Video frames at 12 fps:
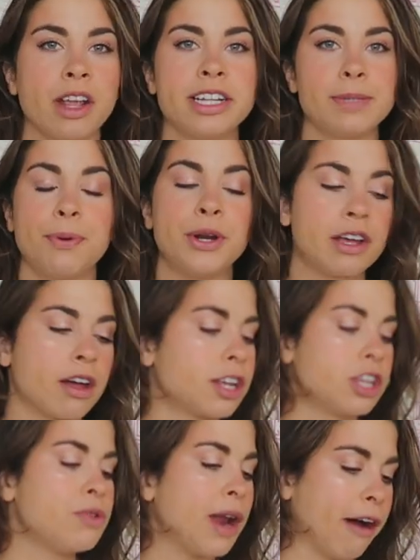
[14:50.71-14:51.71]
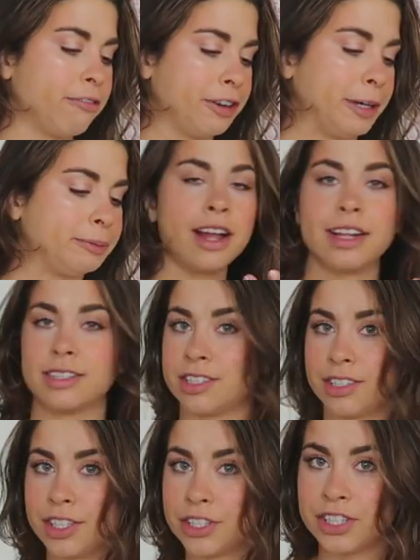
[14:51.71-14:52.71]
It's putting on a cute outfit. It's a
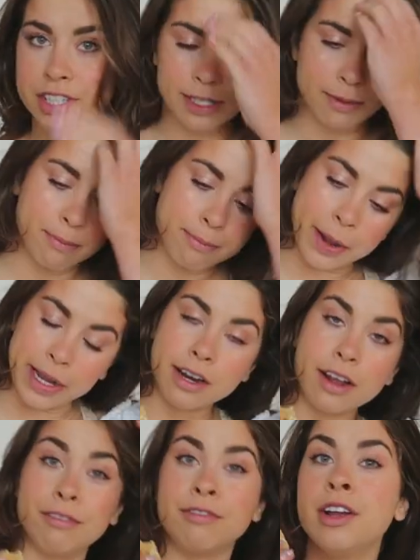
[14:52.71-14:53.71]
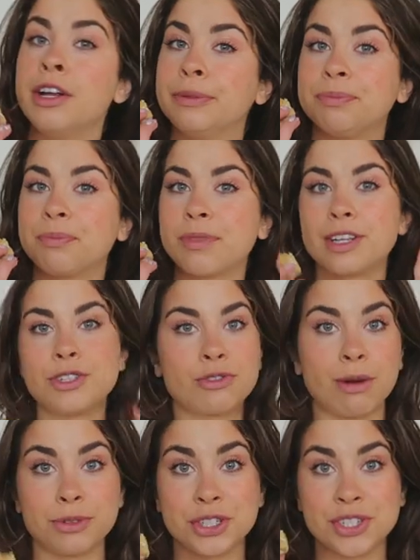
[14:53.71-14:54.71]
delicious bite of
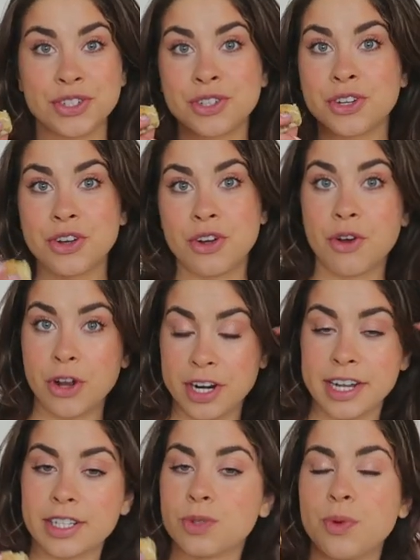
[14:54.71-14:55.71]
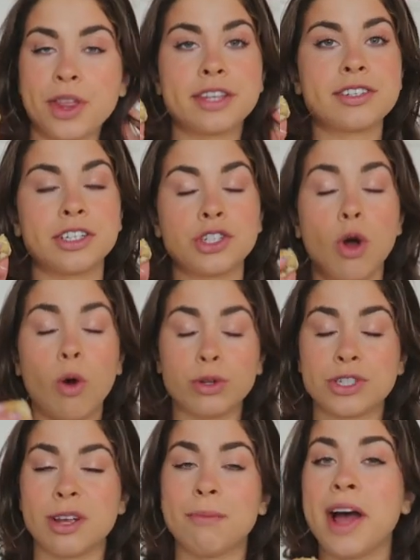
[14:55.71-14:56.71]
scrumptious goodness with such
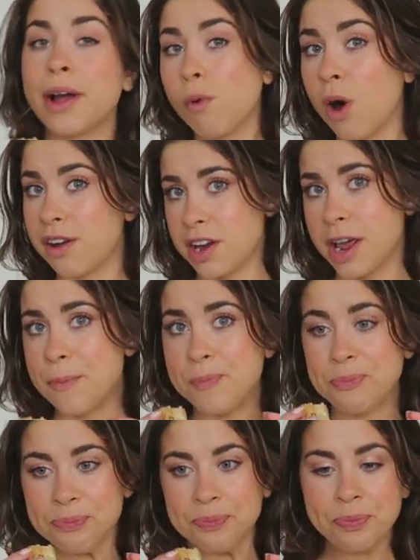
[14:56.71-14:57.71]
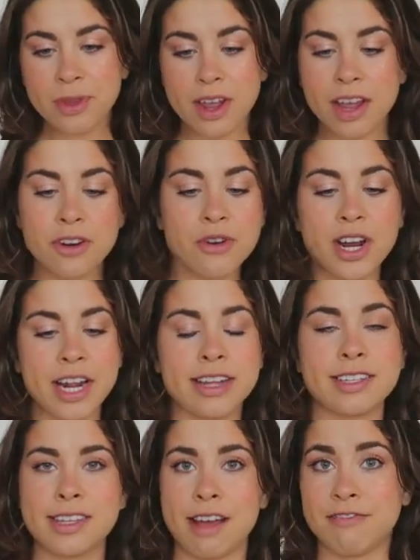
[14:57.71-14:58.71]
wholesome, high quality
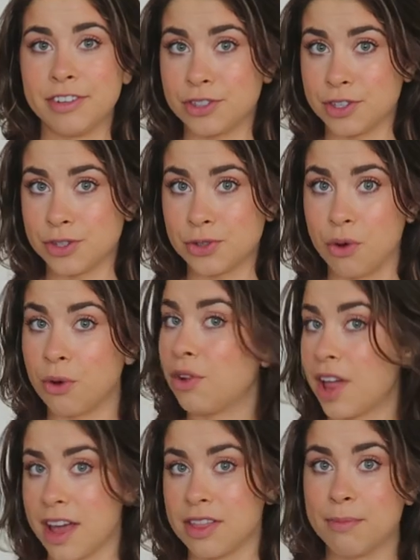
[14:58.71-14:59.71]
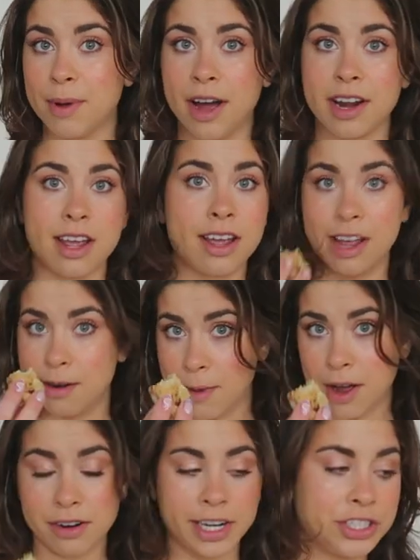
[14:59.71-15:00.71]
ingredients that fills the soul and the body in
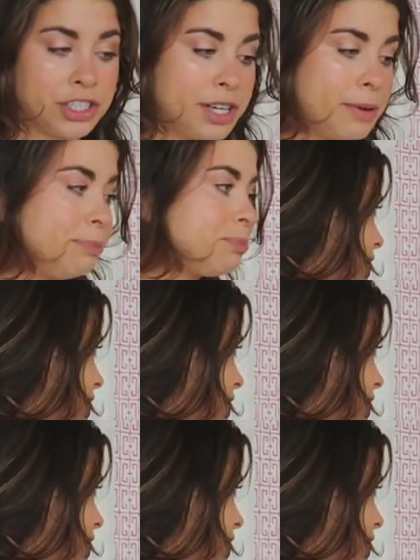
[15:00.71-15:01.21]
moderation.